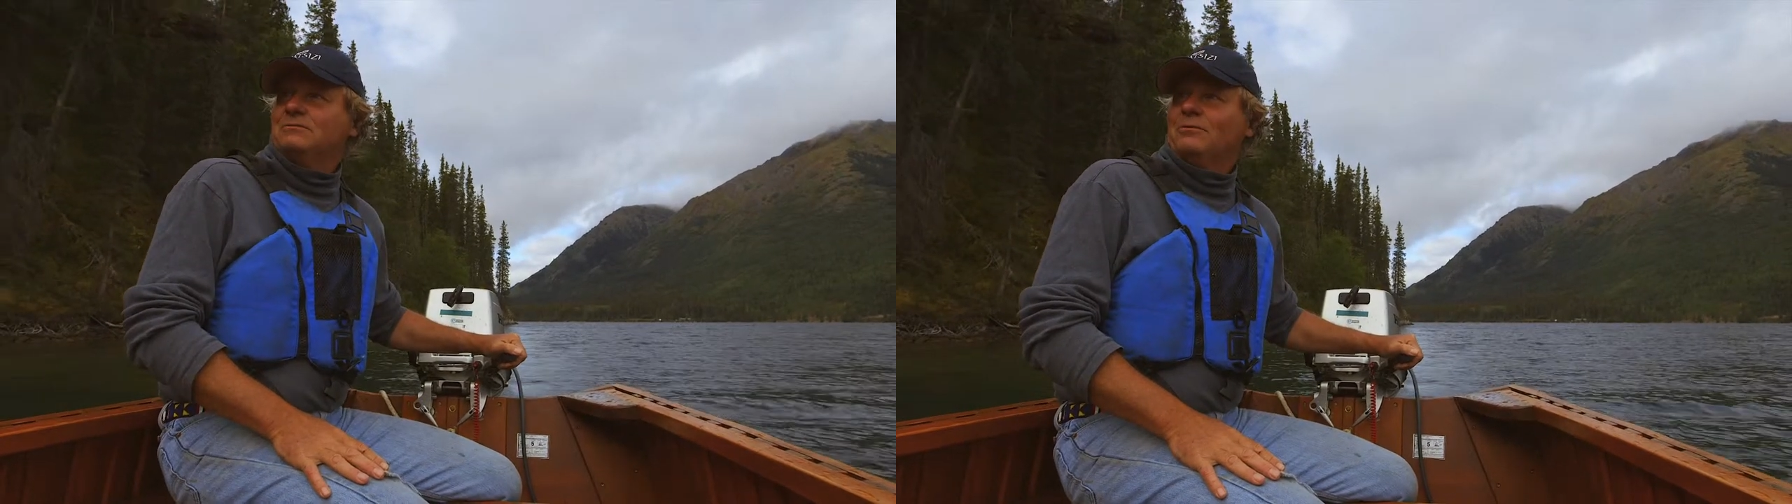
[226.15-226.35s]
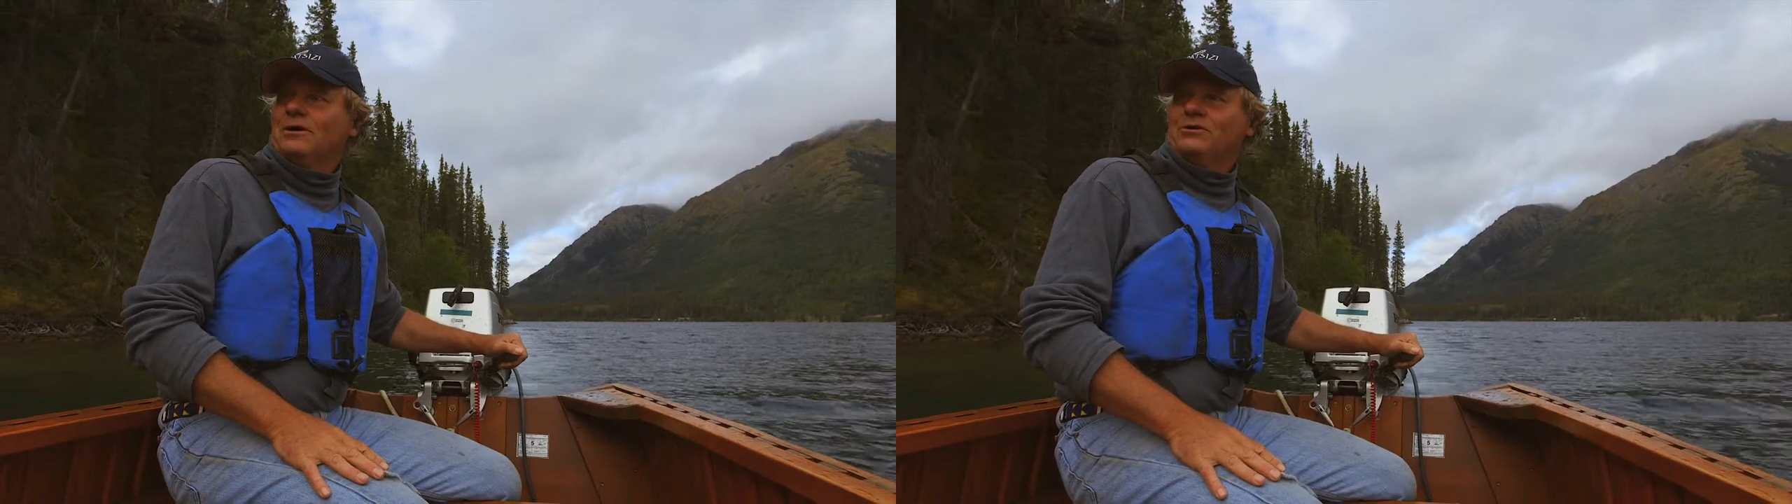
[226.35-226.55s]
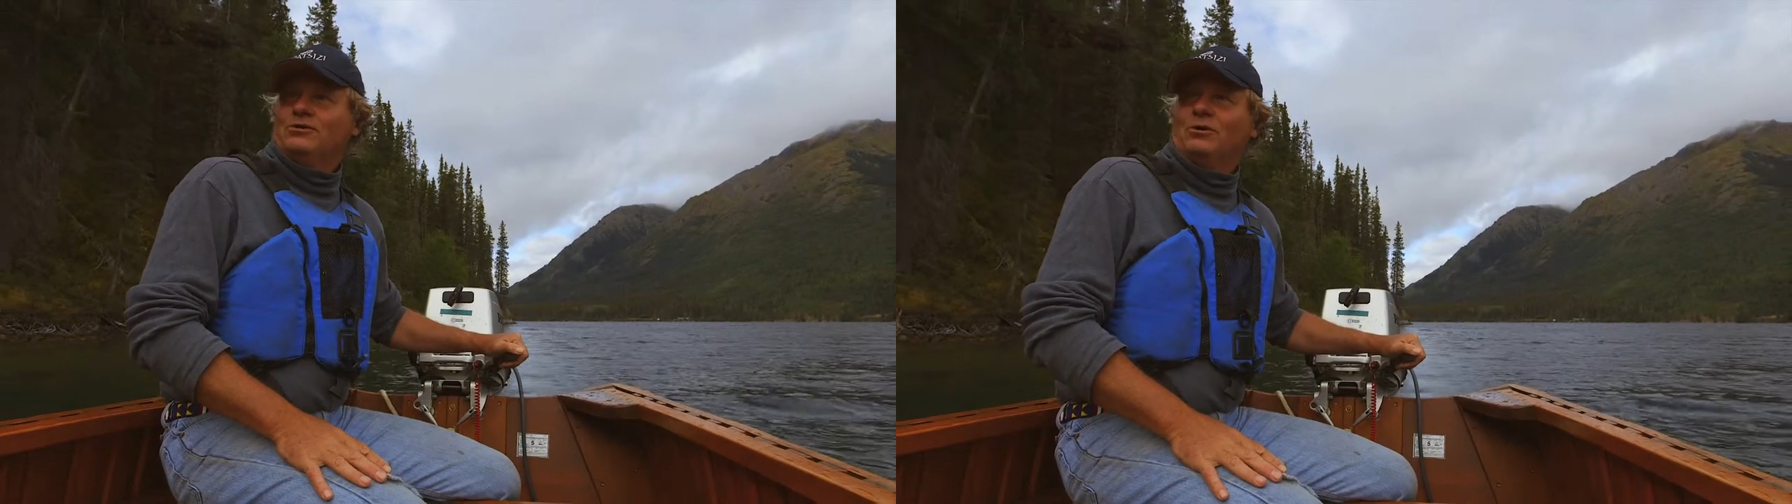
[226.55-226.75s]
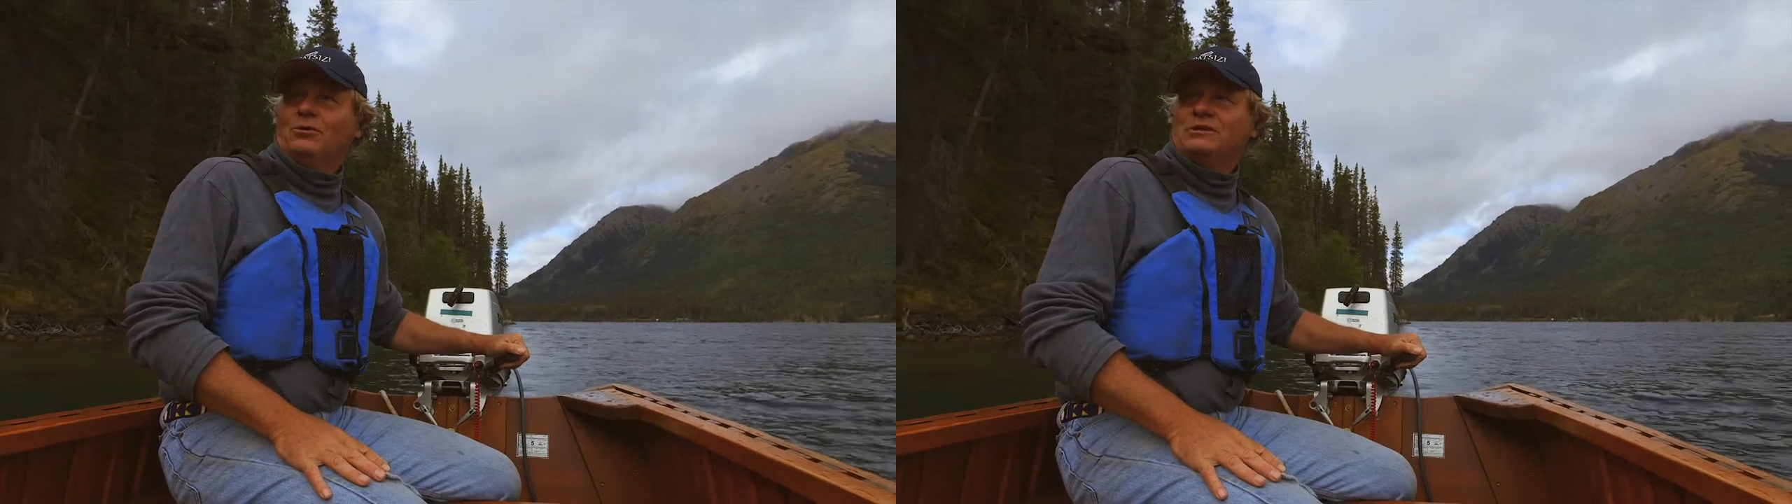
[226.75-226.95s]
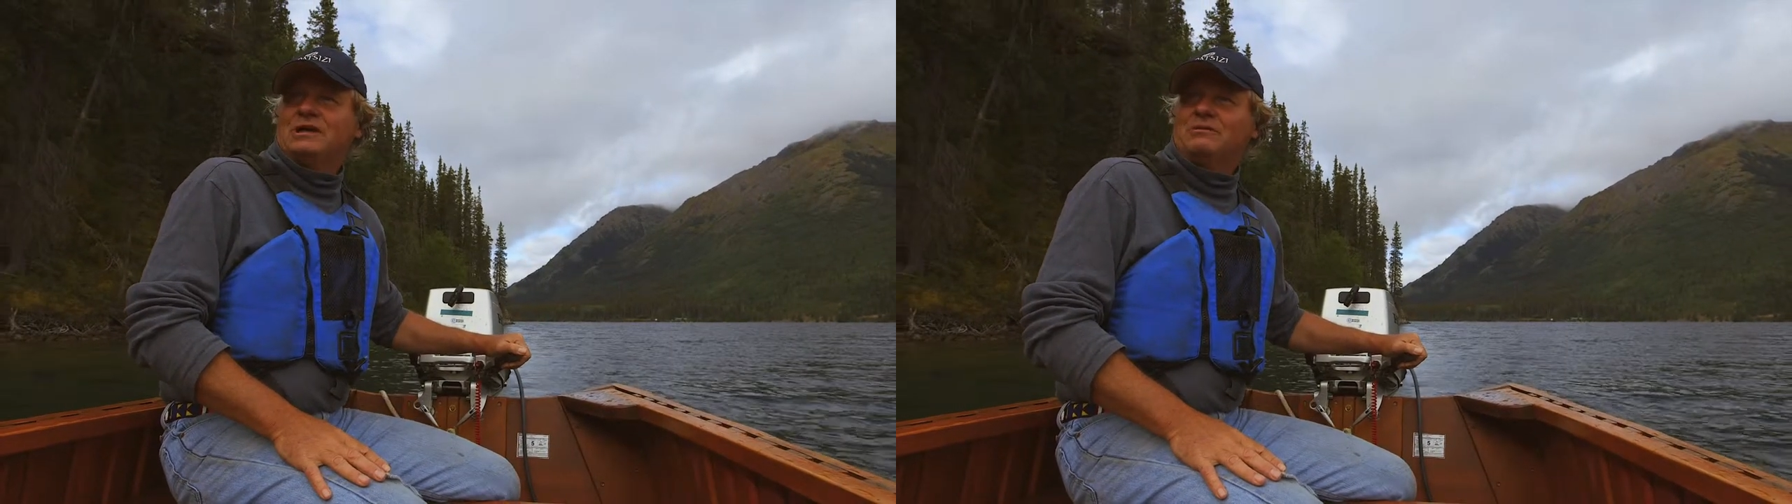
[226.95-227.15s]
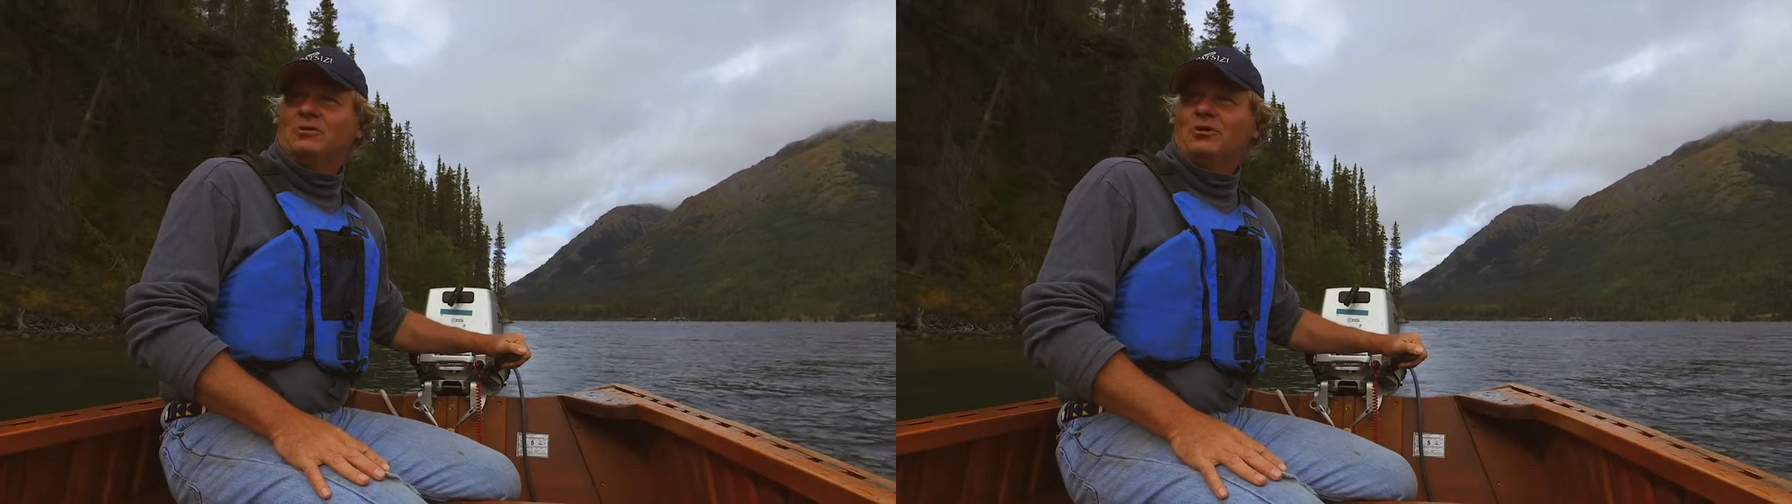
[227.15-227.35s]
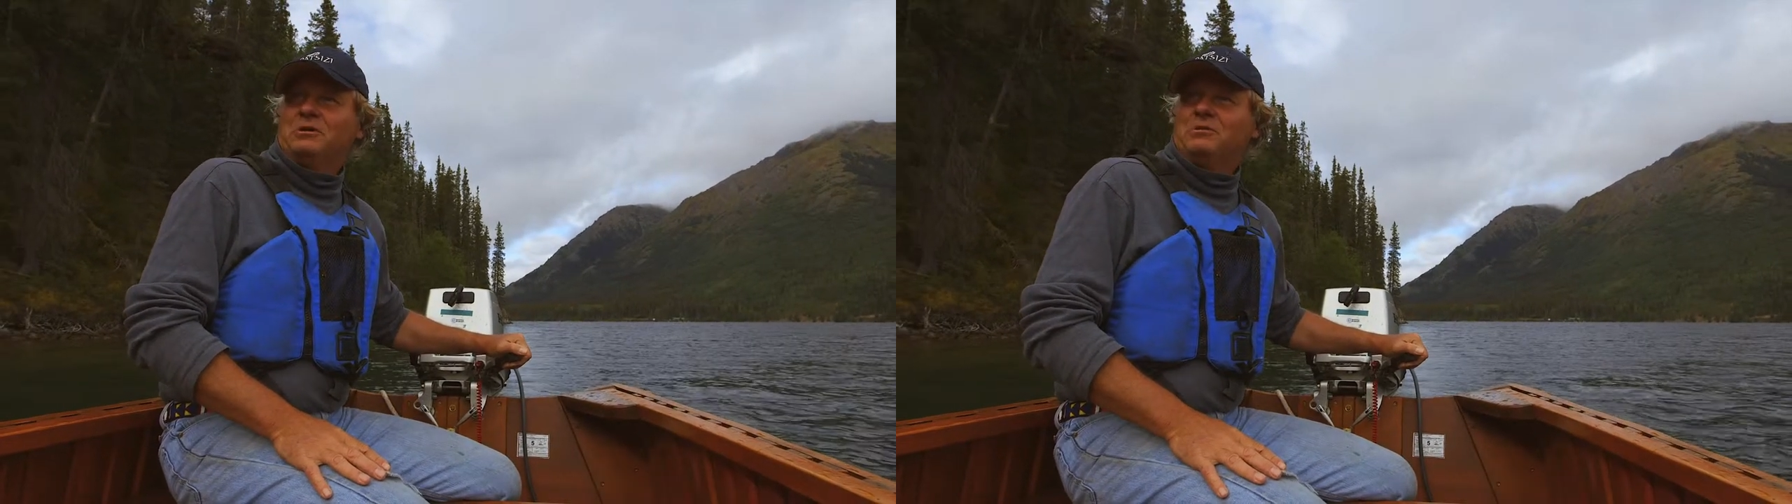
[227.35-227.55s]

want to know what that moment